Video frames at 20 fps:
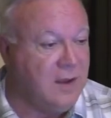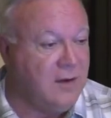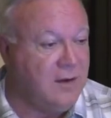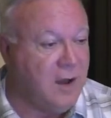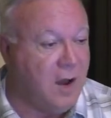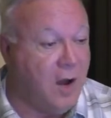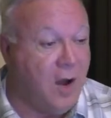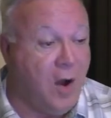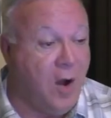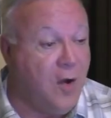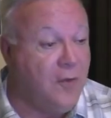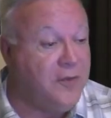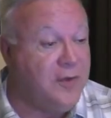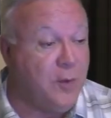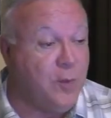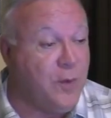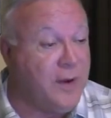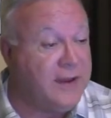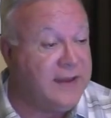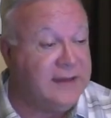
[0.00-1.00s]
All their
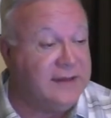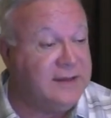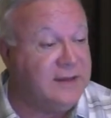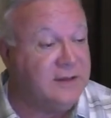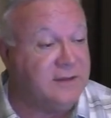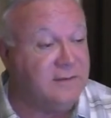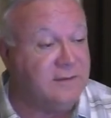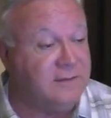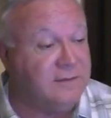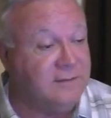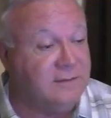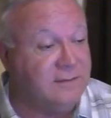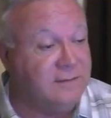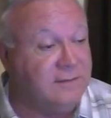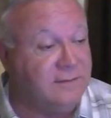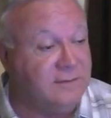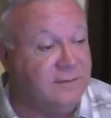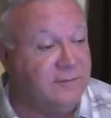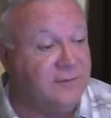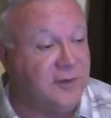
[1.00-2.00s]
wickedness,
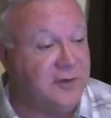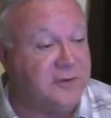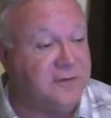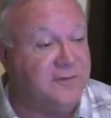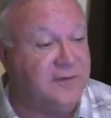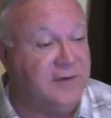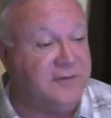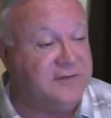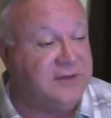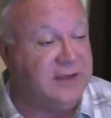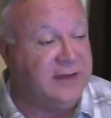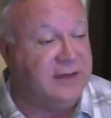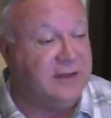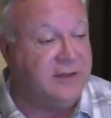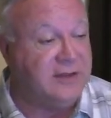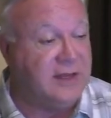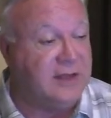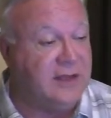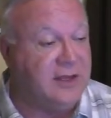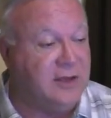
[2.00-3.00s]
verse 15, is
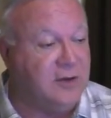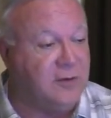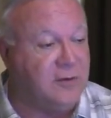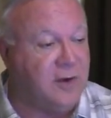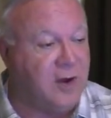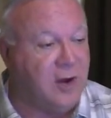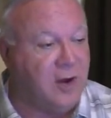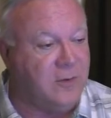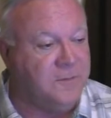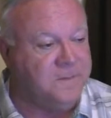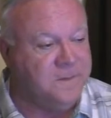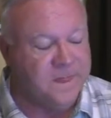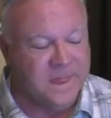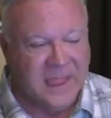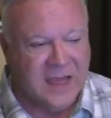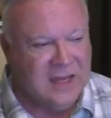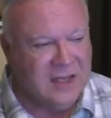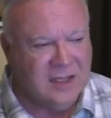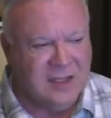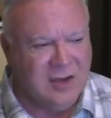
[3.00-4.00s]
in Gilgal.
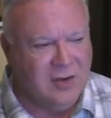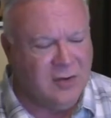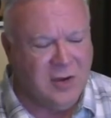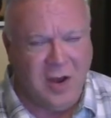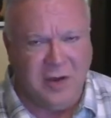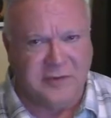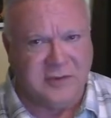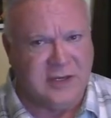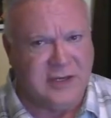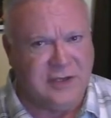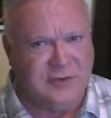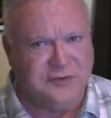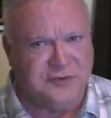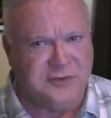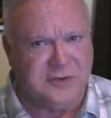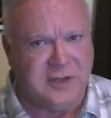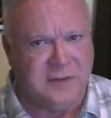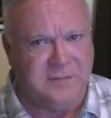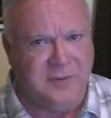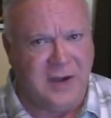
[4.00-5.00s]
Gilgal's an
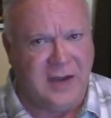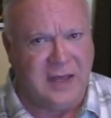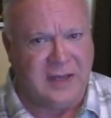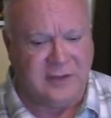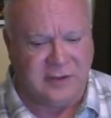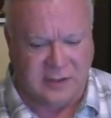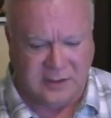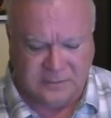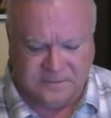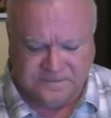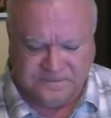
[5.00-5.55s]
interesting place.